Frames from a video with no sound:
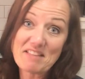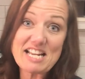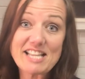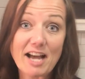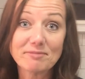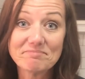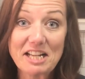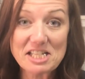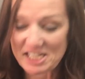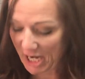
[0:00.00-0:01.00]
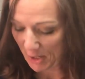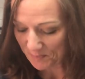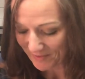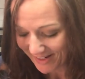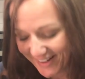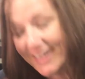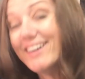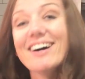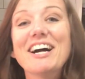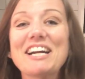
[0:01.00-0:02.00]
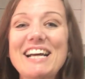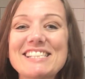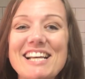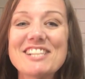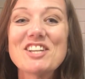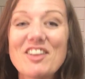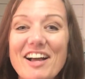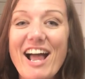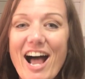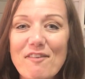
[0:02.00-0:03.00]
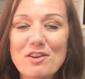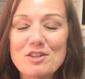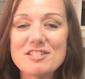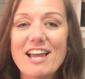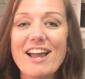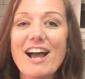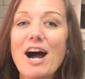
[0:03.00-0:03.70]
He's out, he doesn't care. All right, guys, that is all I have for you today.